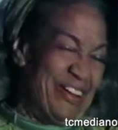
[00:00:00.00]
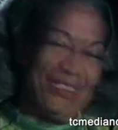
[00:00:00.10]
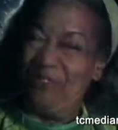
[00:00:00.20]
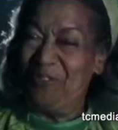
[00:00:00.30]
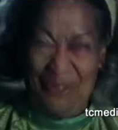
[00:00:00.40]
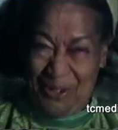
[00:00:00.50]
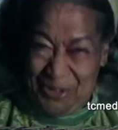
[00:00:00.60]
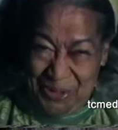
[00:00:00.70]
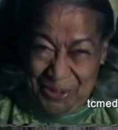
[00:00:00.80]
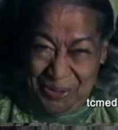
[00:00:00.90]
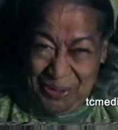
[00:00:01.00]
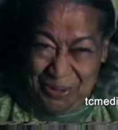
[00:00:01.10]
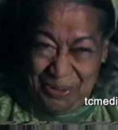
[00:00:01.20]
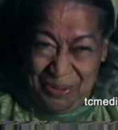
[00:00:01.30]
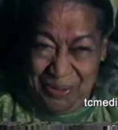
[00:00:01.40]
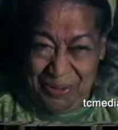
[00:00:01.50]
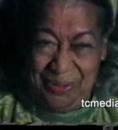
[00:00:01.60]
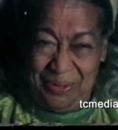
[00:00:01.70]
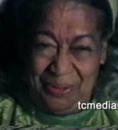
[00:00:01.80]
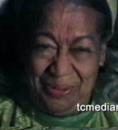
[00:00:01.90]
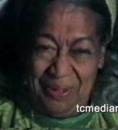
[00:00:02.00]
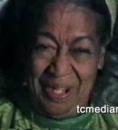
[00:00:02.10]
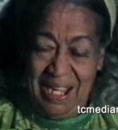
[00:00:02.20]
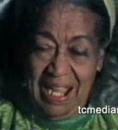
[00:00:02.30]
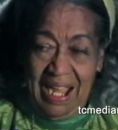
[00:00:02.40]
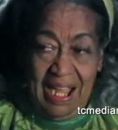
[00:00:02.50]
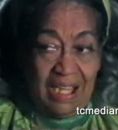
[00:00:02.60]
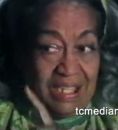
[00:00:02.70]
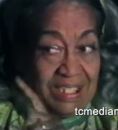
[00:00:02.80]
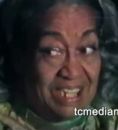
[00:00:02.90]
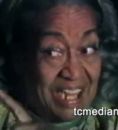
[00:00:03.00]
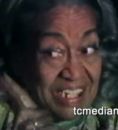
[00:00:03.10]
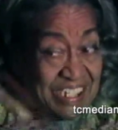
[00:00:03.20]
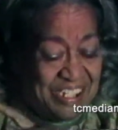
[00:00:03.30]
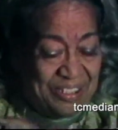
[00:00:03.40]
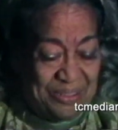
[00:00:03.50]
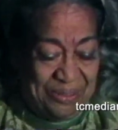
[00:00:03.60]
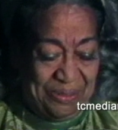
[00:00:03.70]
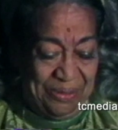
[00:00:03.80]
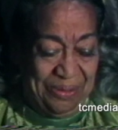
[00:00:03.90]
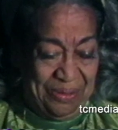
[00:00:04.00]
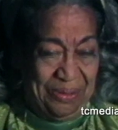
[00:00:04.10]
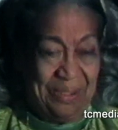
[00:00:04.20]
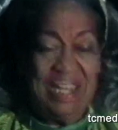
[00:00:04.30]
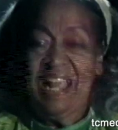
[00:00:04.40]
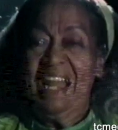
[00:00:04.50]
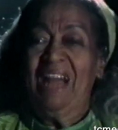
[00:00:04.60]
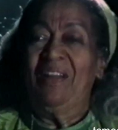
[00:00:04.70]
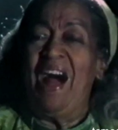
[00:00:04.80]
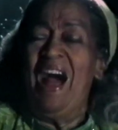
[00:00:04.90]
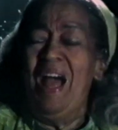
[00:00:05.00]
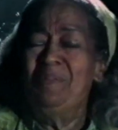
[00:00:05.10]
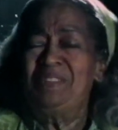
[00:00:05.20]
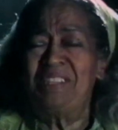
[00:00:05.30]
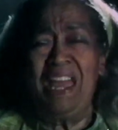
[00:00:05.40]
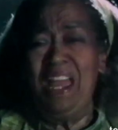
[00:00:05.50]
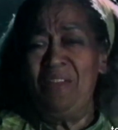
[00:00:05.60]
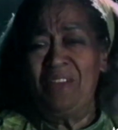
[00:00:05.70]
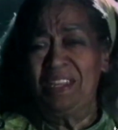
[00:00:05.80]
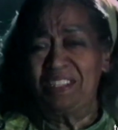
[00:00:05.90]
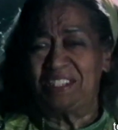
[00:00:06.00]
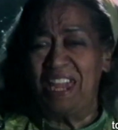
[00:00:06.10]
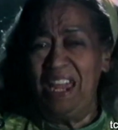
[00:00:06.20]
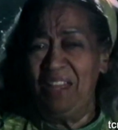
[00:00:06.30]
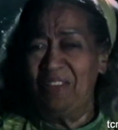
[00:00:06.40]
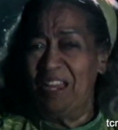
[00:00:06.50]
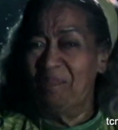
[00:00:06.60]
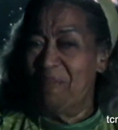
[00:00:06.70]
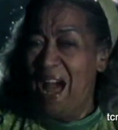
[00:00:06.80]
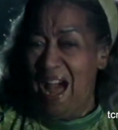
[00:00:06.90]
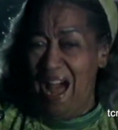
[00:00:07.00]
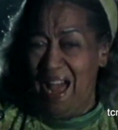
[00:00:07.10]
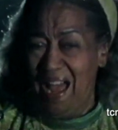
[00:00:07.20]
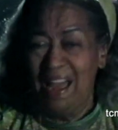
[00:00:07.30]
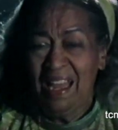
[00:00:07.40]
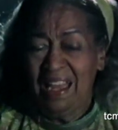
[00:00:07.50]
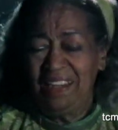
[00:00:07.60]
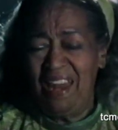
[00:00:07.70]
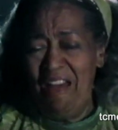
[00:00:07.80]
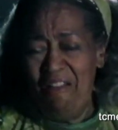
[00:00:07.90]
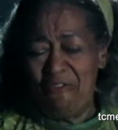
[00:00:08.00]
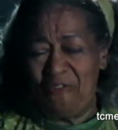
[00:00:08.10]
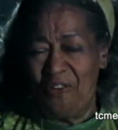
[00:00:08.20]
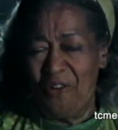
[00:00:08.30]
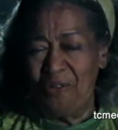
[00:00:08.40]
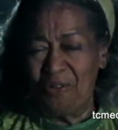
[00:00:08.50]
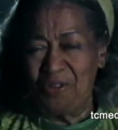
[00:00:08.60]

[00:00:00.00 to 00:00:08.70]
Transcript: love for you. Just you. I'm saving, saving my love for